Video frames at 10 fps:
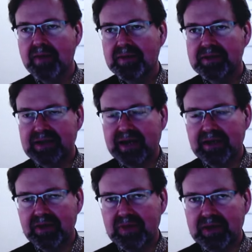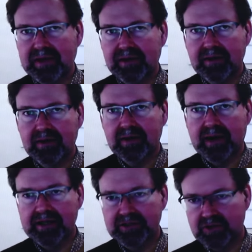The second thing
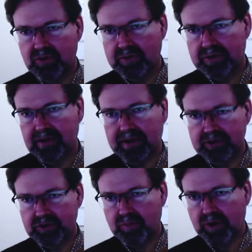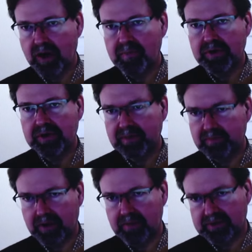has to do with intellectual property and
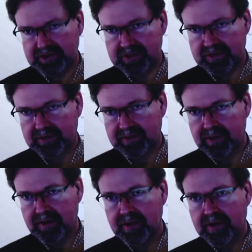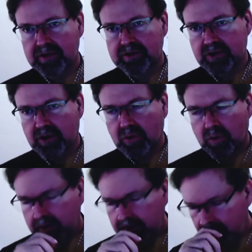publishing. So